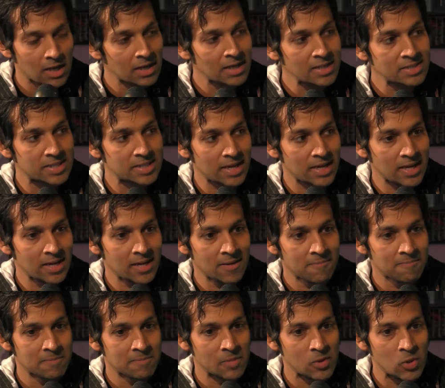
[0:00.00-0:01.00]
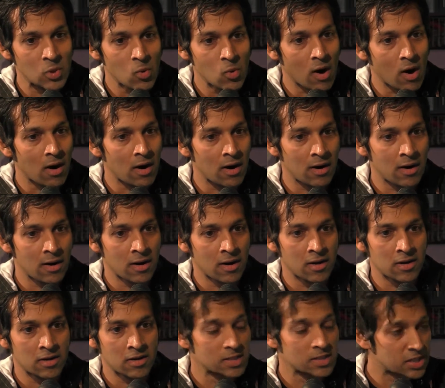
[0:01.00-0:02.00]
Let's say you are
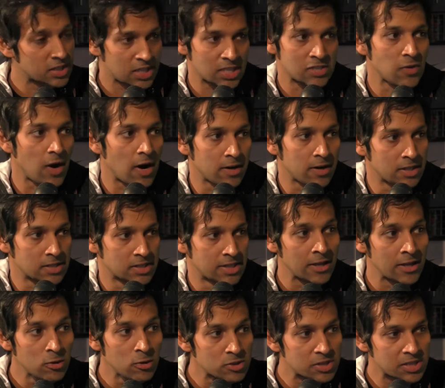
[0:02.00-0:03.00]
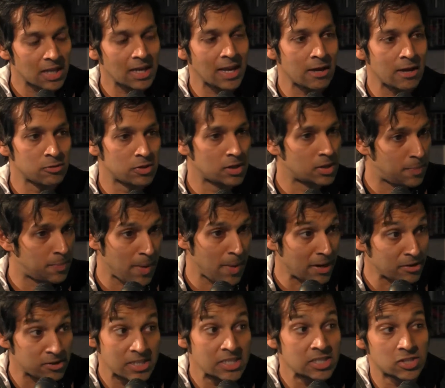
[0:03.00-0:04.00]
a successful artist and you sell out the
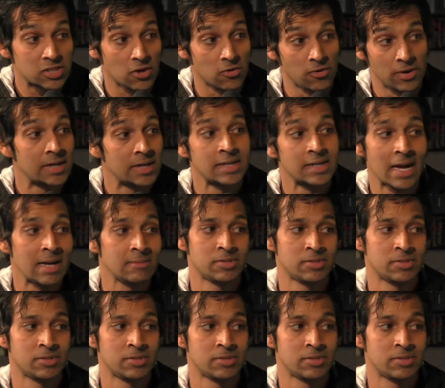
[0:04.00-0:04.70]
Paradiso here in